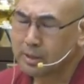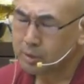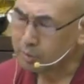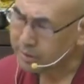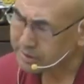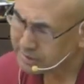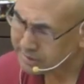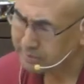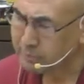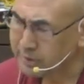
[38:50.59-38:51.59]
you can
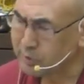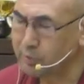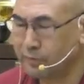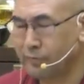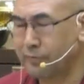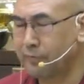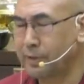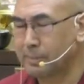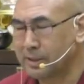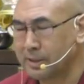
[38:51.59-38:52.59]
see within your
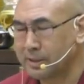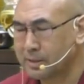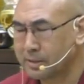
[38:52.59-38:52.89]
family,